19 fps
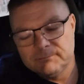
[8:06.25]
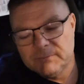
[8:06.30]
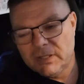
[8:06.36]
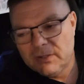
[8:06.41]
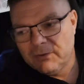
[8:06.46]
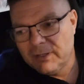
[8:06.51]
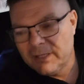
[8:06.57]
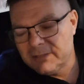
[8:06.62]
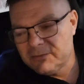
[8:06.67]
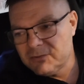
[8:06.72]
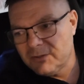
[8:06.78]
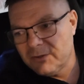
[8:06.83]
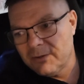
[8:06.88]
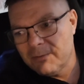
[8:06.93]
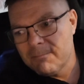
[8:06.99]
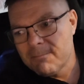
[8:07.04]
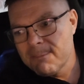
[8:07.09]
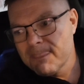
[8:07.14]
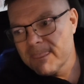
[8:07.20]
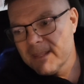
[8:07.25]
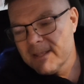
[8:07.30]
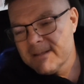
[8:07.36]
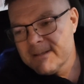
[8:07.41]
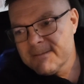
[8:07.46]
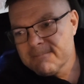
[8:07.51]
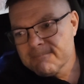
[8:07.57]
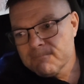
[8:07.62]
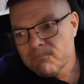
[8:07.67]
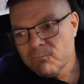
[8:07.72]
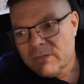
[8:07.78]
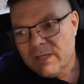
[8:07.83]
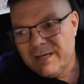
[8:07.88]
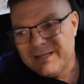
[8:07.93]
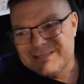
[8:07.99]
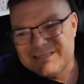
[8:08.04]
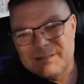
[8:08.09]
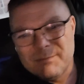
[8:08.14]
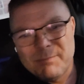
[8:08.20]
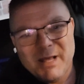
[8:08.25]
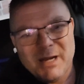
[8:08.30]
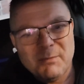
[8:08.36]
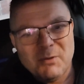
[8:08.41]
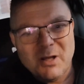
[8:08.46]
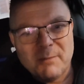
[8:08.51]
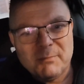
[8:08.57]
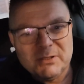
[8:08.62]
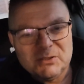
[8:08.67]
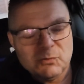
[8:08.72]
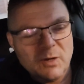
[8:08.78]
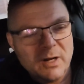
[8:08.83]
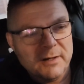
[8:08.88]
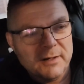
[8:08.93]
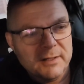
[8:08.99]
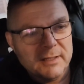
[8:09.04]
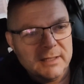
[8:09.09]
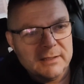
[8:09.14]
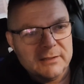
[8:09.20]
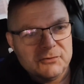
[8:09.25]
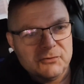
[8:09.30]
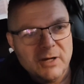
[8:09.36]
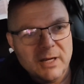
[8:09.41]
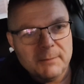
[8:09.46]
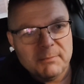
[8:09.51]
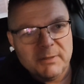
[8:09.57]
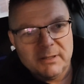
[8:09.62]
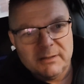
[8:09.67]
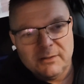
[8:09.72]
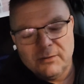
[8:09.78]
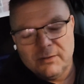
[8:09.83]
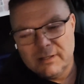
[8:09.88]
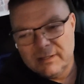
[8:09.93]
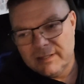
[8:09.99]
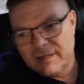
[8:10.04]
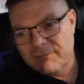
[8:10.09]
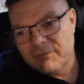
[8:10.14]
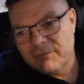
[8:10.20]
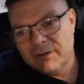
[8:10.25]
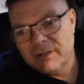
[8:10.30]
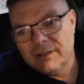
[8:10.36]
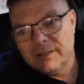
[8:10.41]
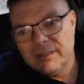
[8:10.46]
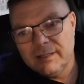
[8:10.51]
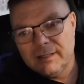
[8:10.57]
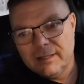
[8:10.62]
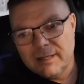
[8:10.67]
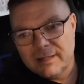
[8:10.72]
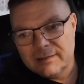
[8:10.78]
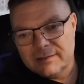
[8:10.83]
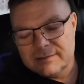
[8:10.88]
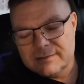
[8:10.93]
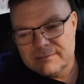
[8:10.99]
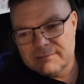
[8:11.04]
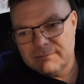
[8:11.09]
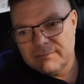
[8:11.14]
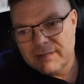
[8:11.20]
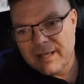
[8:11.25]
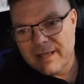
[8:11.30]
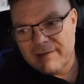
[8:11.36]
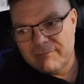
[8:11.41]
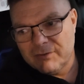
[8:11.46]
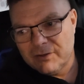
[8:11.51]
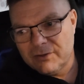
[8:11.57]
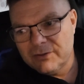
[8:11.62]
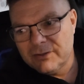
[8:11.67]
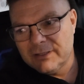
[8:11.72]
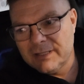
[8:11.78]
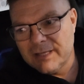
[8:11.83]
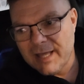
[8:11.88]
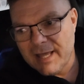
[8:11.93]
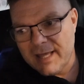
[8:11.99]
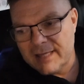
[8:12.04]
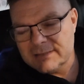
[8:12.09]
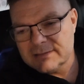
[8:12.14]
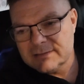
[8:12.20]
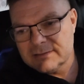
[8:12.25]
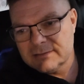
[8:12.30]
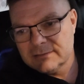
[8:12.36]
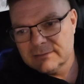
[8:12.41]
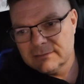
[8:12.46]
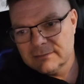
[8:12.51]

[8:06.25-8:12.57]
And it's debatable how much water you need to drink, but you can definitely have a good guess,